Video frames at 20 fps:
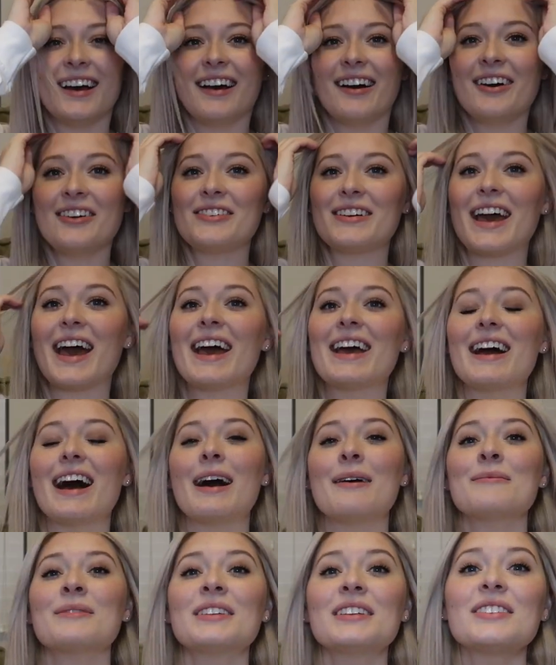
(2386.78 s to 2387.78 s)
Okay,
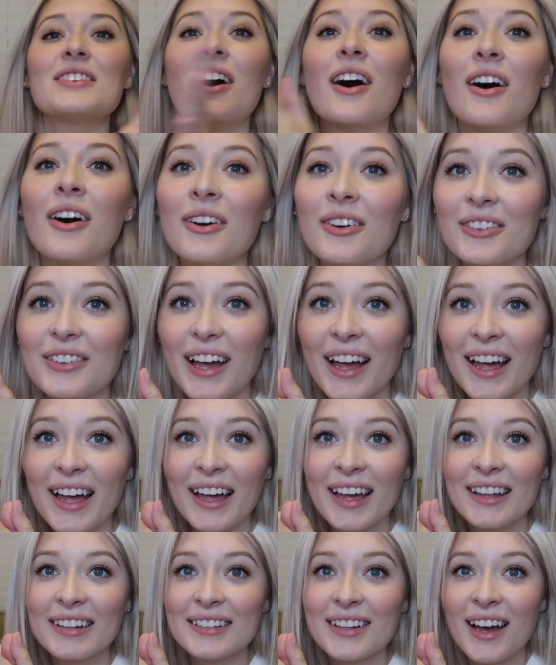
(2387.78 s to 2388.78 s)
I'm gonna go
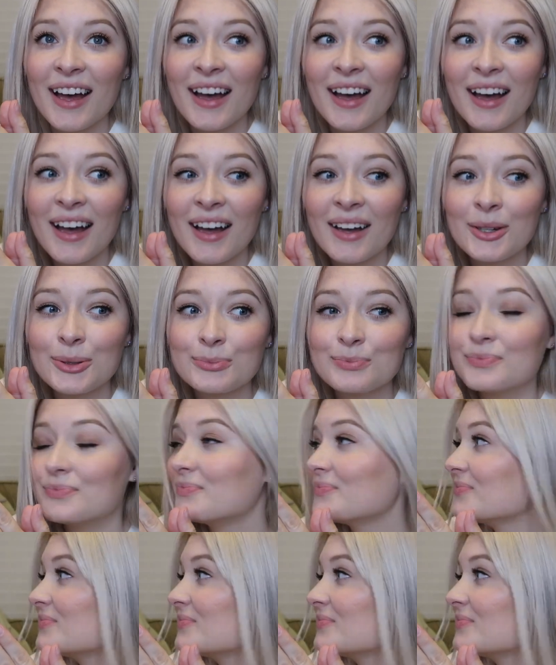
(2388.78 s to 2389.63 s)
and I